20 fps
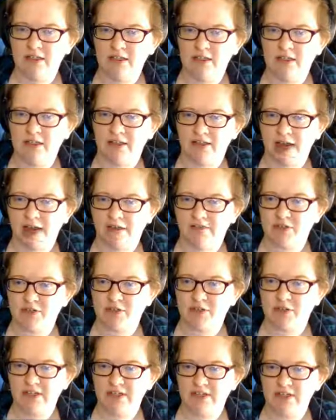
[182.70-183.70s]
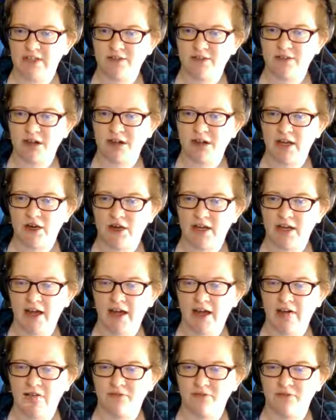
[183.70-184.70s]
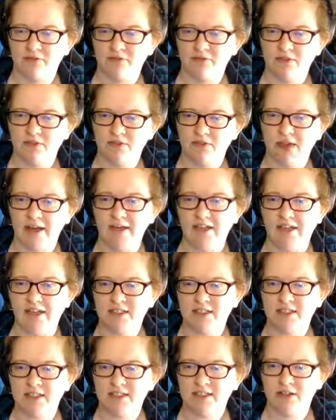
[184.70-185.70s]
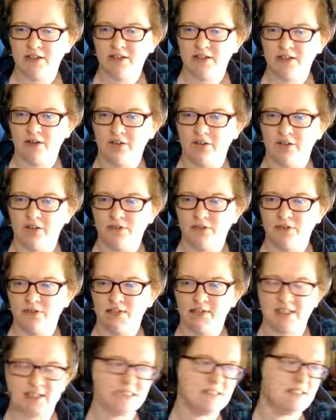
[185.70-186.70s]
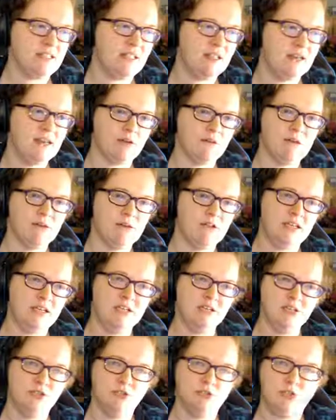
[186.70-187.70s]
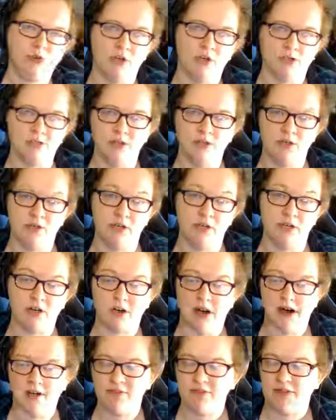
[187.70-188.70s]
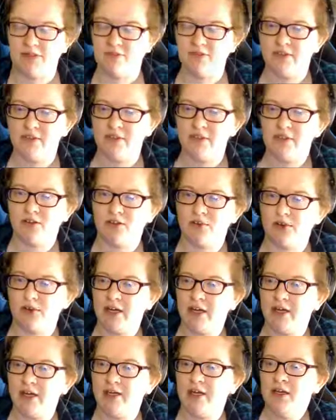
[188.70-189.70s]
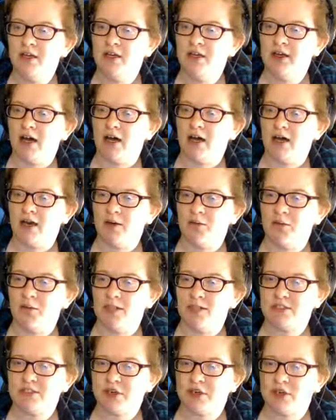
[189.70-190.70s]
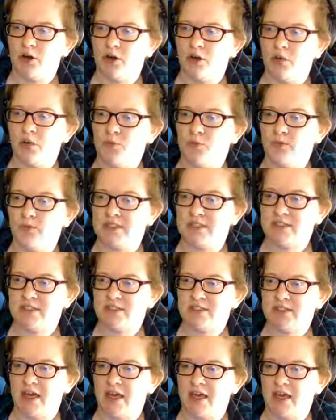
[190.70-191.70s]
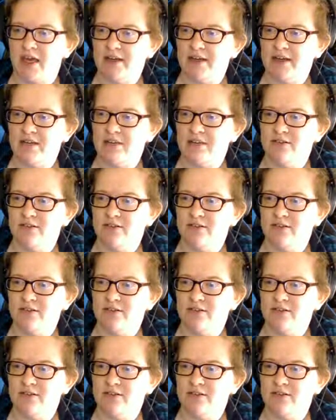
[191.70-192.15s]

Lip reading: the lavish feast. And right now I have 19 of 60 that I would need to order in order to craft that feast all the way. So this is saying I need